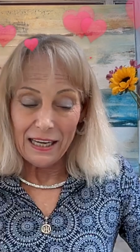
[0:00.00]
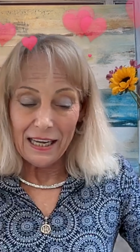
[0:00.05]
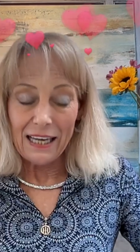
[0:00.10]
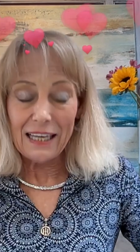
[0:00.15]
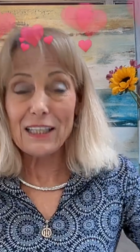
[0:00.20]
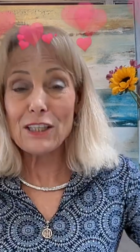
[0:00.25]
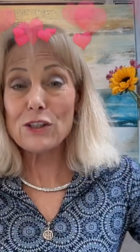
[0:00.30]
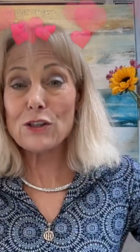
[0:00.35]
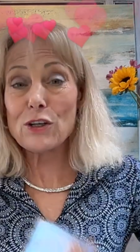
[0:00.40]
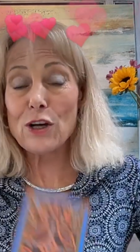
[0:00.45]

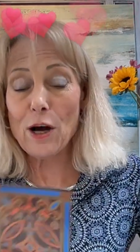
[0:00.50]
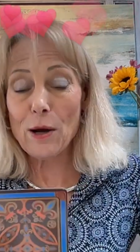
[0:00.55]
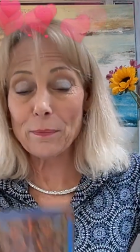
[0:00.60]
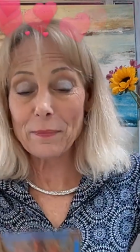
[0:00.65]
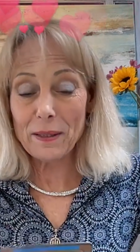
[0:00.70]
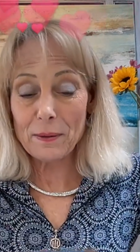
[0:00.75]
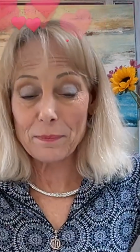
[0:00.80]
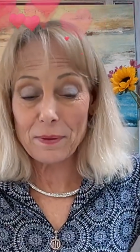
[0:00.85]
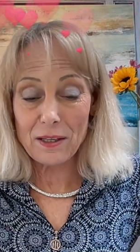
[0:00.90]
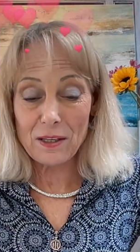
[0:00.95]
and it's
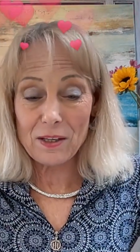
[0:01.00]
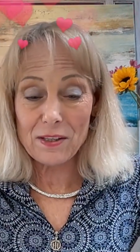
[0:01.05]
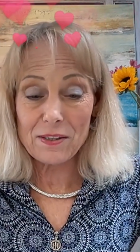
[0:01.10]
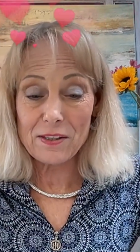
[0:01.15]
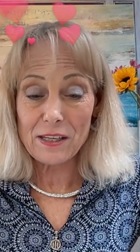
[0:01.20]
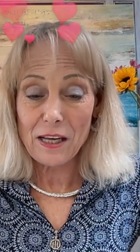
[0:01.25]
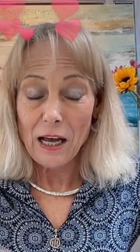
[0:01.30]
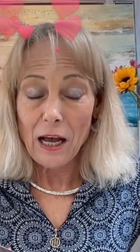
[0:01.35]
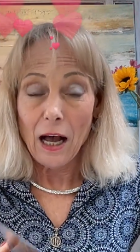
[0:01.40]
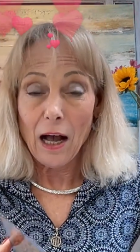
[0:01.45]
coming
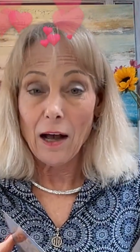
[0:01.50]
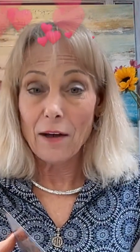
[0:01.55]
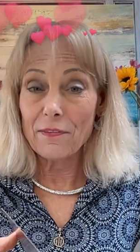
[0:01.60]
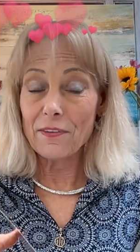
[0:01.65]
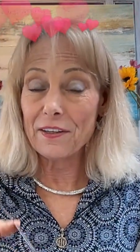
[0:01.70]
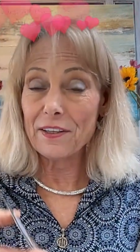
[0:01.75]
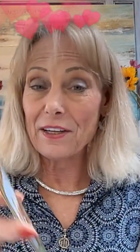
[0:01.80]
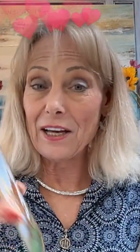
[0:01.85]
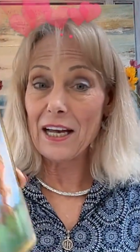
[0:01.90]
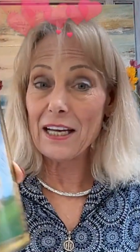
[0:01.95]
because of
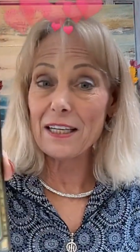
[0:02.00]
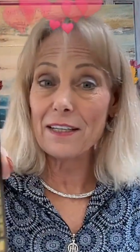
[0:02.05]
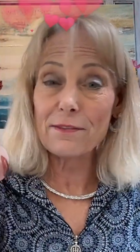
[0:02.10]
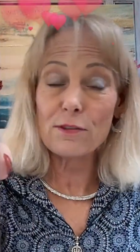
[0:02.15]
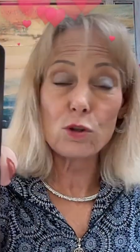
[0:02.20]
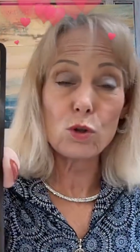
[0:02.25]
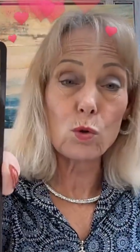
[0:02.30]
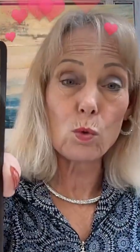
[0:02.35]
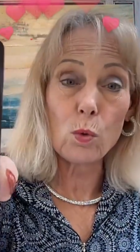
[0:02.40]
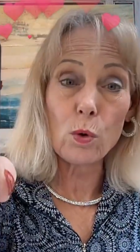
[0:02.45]
the Knight of
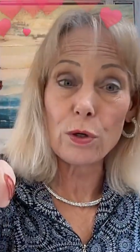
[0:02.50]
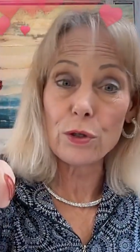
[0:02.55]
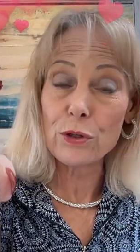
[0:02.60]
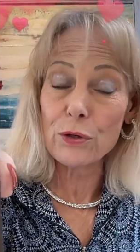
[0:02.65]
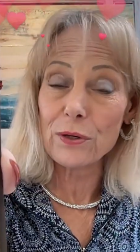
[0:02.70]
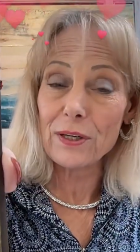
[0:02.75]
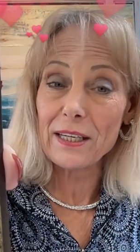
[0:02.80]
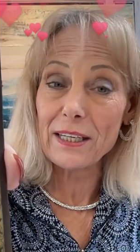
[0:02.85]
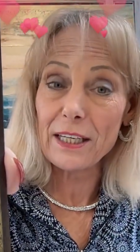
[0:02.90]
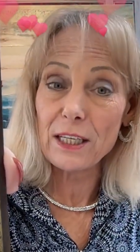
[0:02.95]
Swords. You're
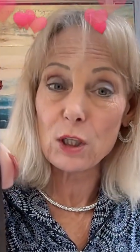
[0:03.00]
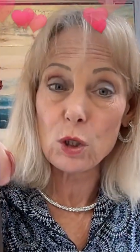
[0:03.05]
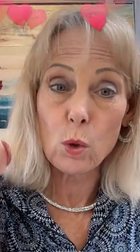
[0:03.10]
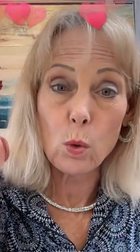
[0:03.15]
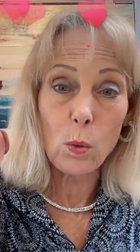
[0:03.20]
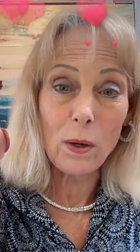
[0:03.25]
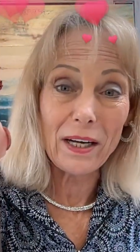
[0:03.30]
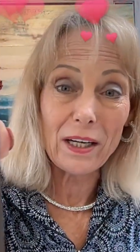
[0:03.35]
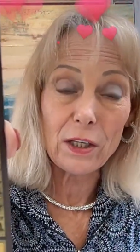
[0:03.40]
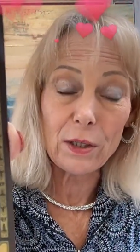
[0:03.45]
getting
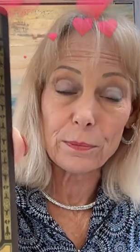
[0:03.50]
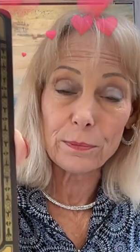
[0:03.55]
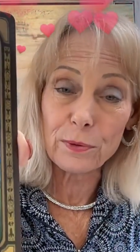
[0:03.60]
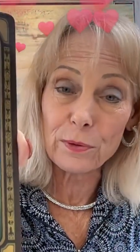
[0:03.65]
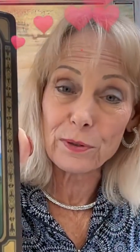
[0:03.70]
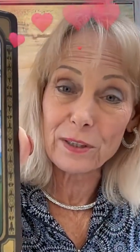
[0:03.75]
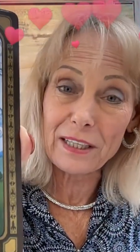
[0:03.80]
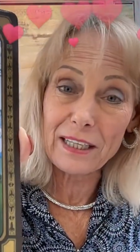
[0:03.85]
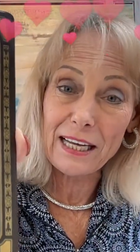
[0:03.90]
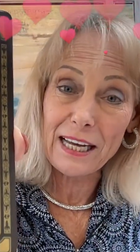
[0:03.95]
quick
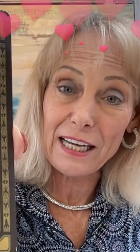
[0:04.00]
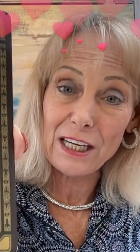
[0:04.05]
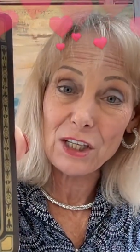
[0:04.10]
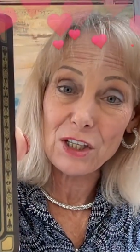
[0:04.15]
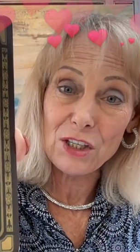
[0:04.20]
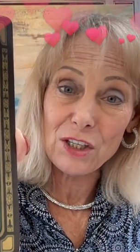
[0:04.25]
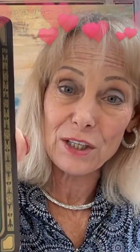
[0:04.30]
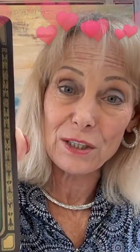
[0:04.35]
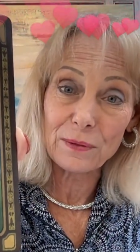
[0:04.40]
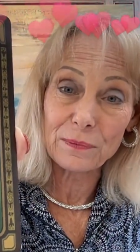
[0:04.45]

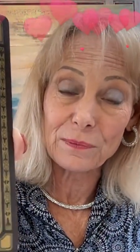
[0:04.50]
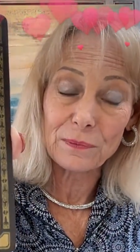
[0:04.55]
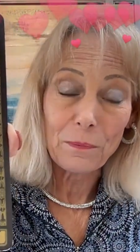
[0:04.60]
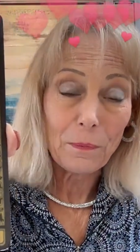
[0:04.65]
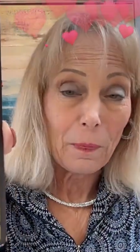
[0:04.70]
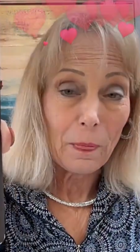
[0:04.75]
communication.